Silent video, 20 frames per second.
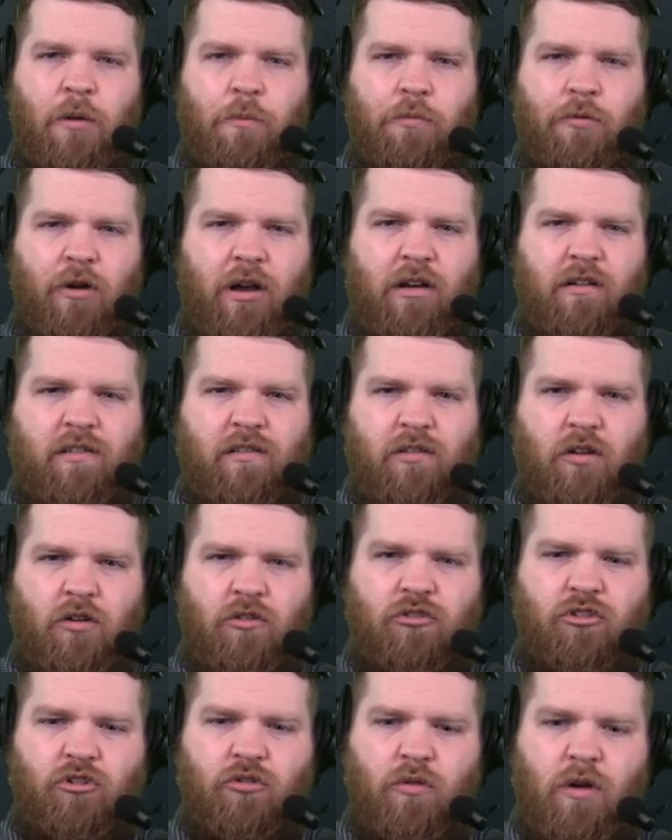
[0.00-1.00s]
players start
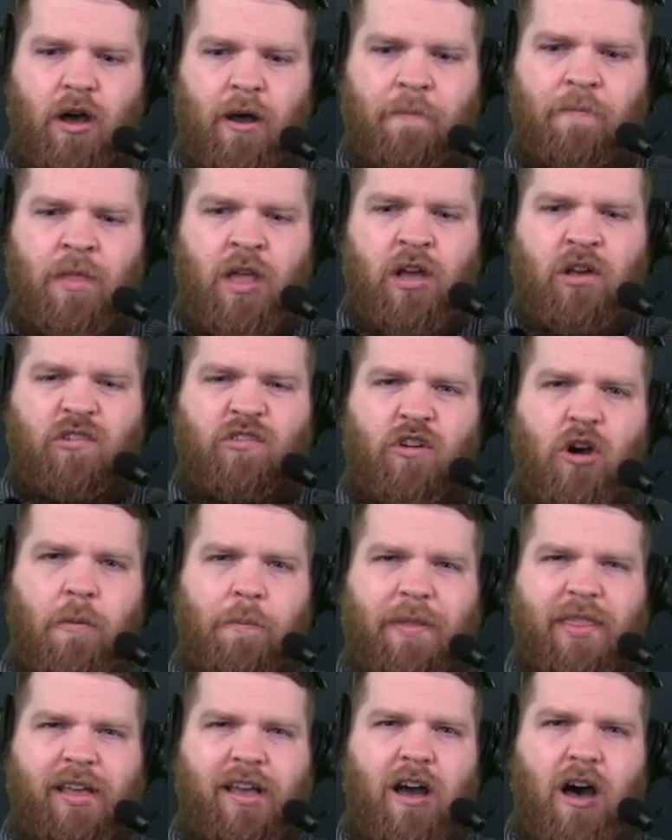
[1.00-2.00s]
to show up
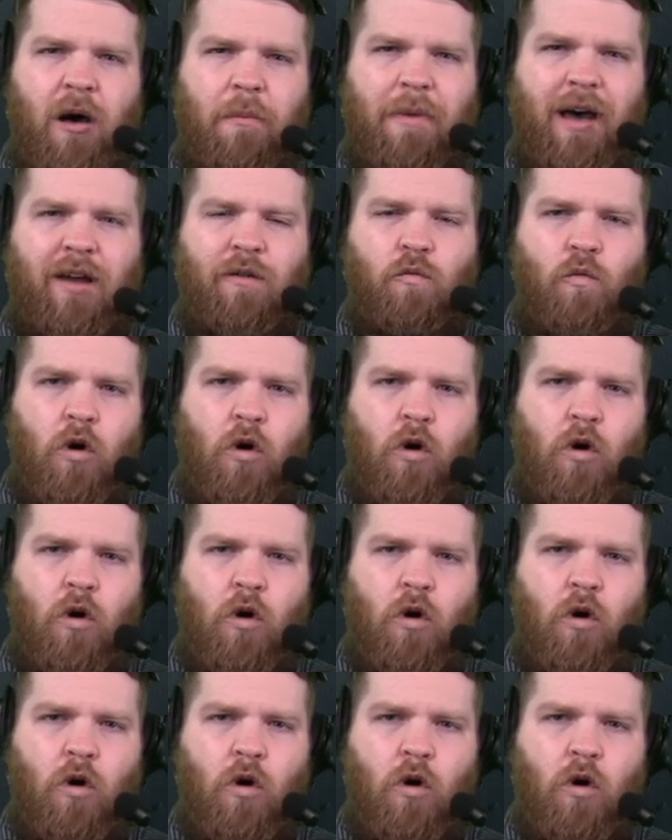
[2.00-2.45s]
at the combine.